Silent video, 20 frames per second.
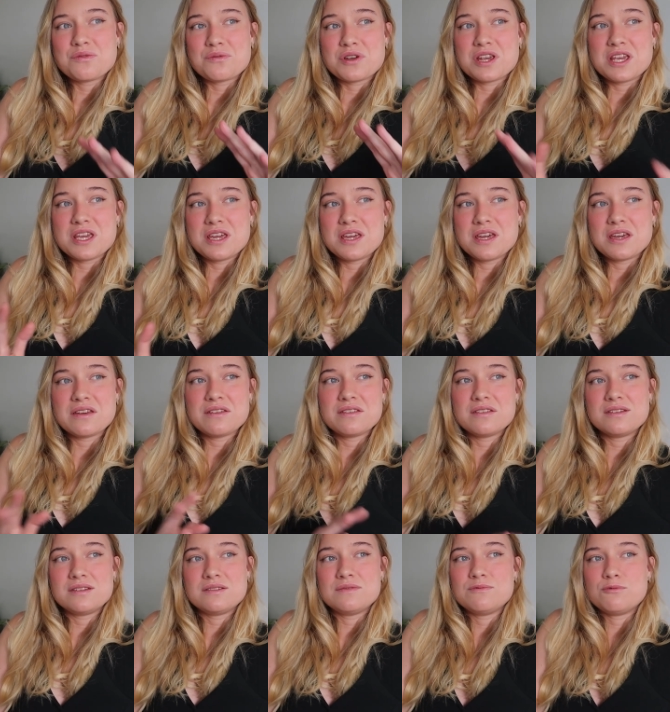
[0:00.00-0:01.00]
3
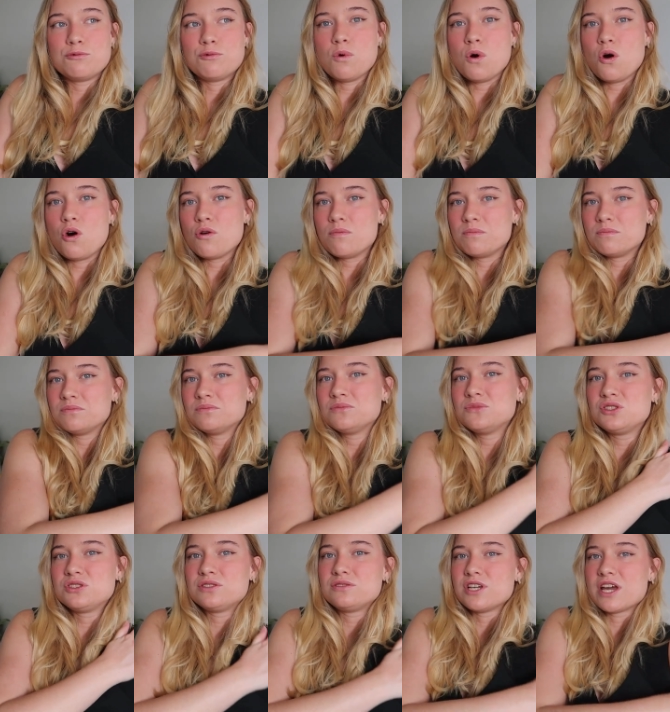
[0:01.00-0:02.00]
warm
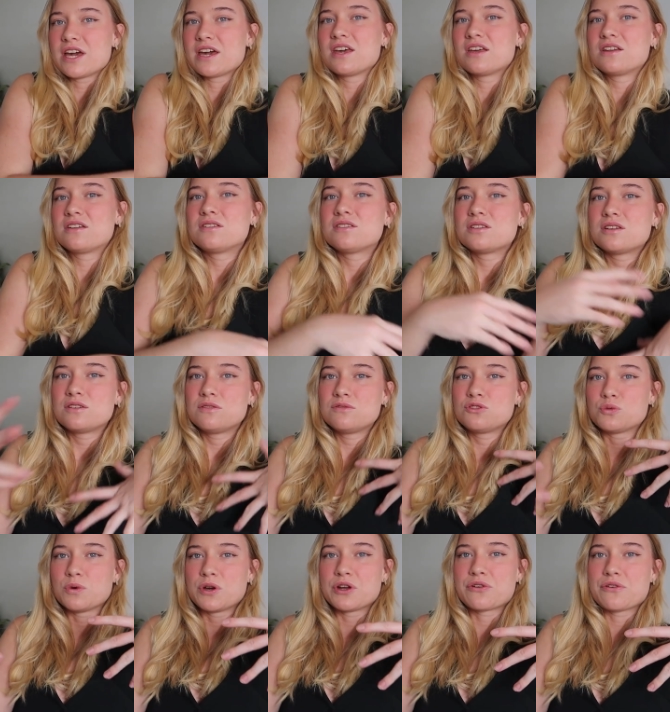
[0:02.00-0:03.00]
jacket
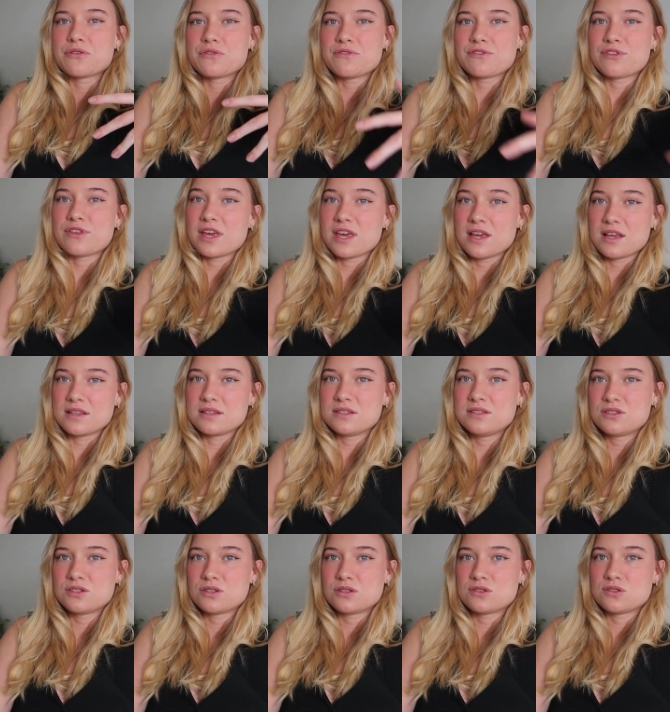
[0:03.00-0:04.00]
sweater
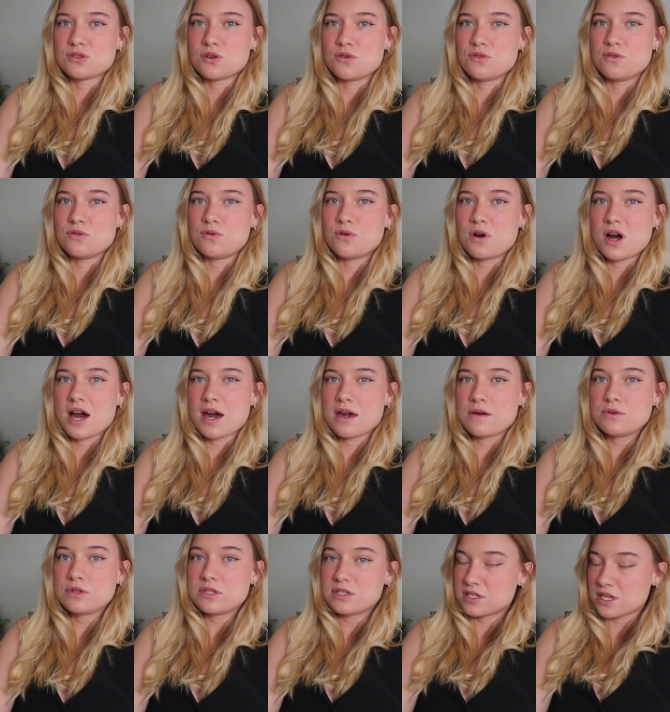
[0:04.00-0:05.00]
things. So I
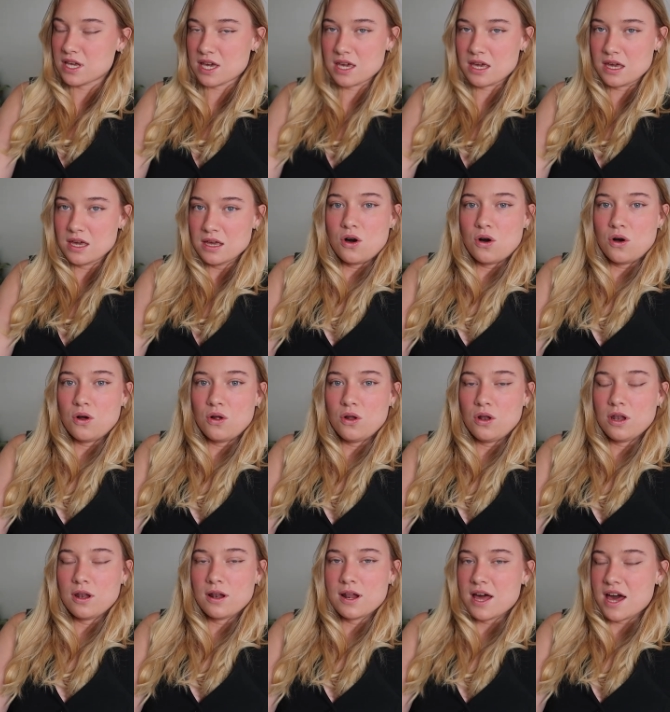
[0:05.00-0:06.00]
would say,
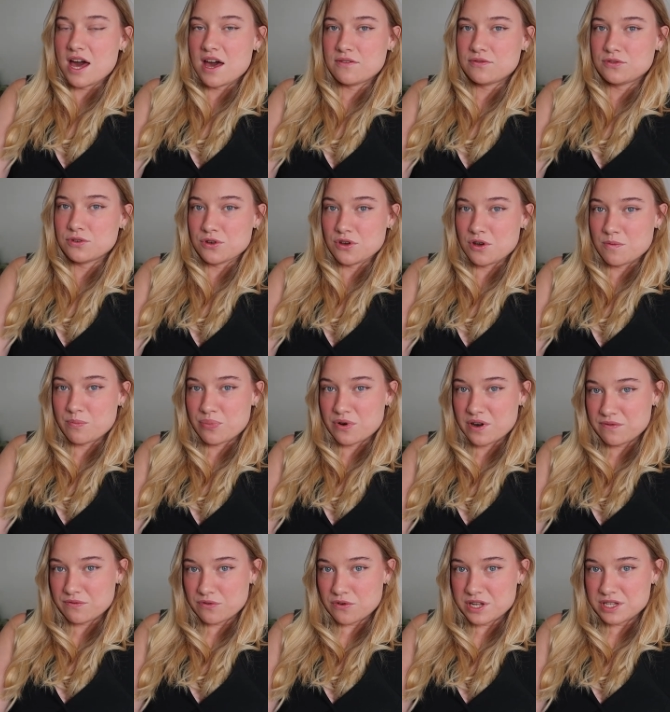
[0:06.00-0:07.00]
all after your
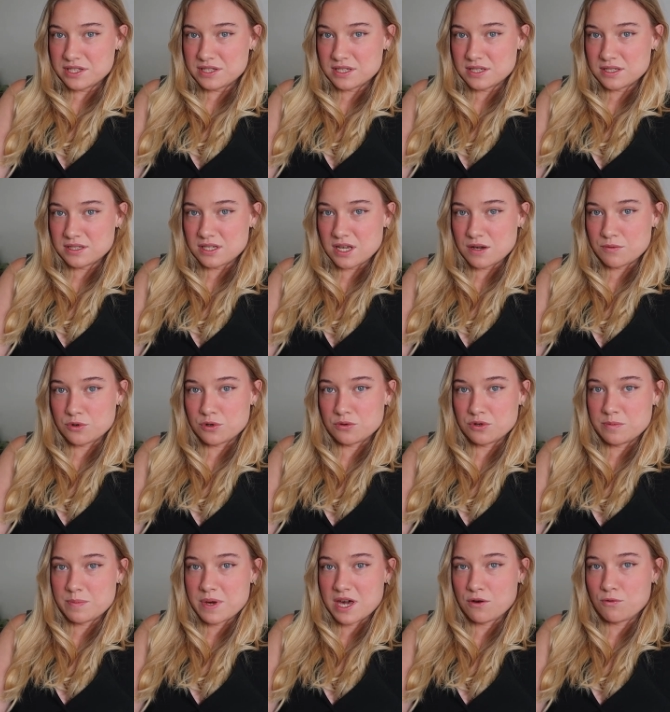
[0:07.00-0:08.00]
preferences, I would
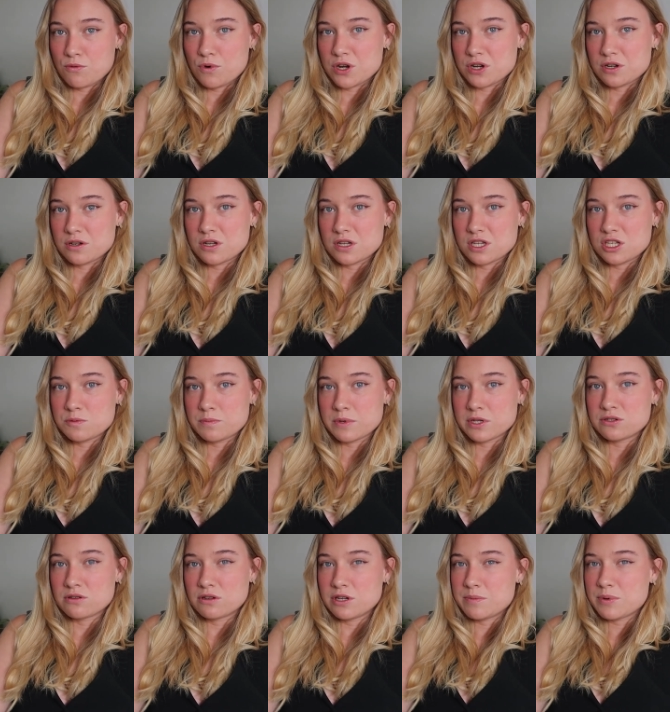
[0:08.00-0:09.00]
only pack 1,
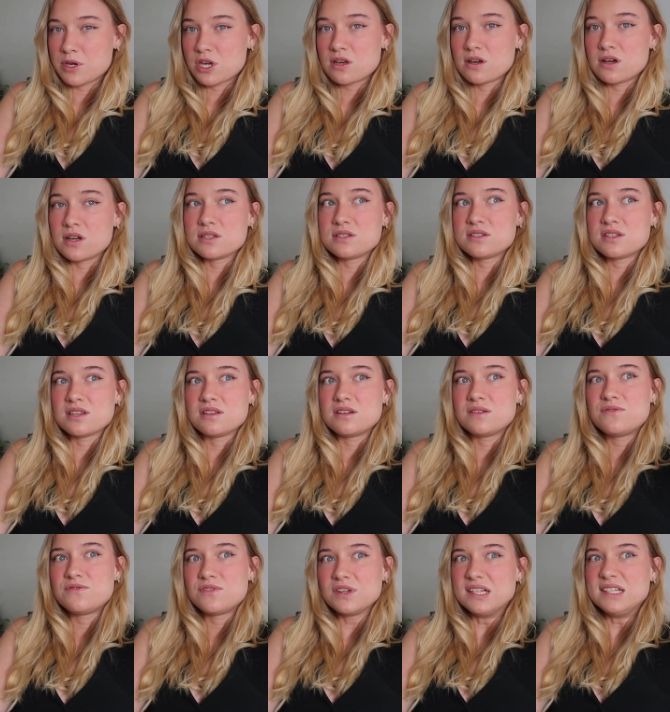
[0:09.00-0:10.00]
especially because
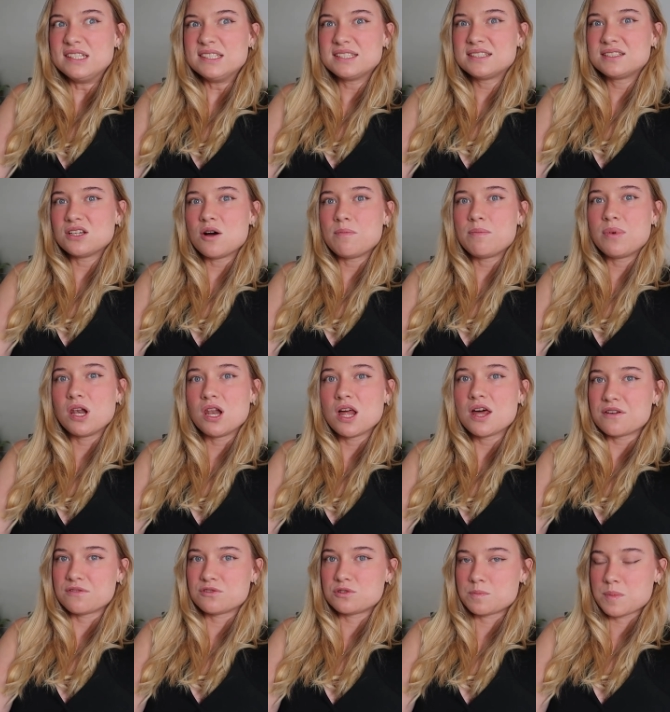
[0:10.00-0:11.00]
it fills up a lot of